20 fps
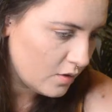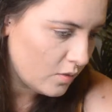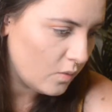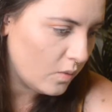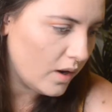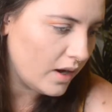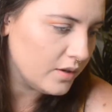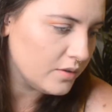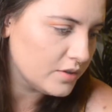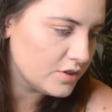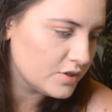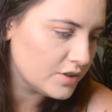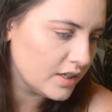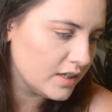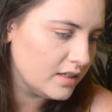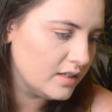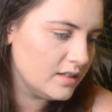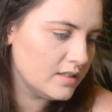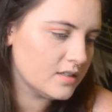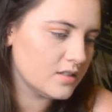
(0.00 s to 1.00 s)
Why do
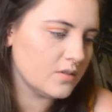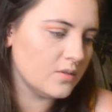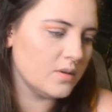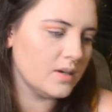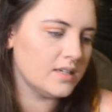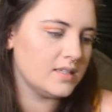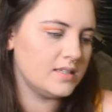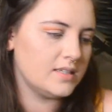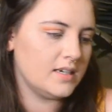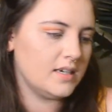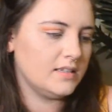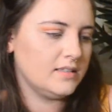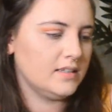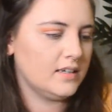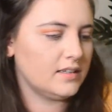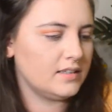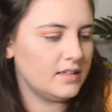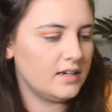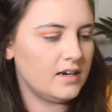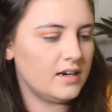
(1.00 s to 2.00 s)
Australians always sound
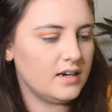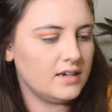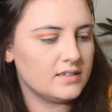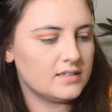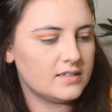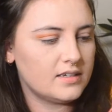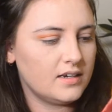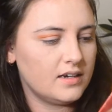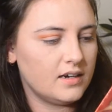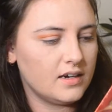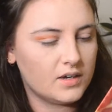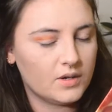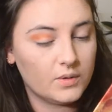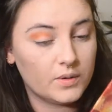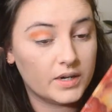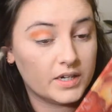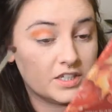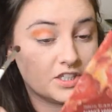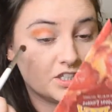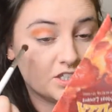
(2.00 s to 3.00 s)
like they're asking a
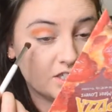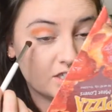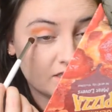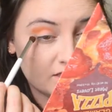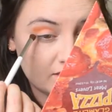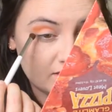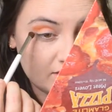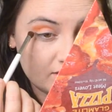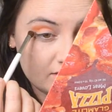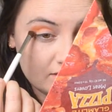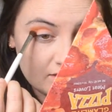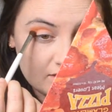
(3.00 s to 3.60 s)
question?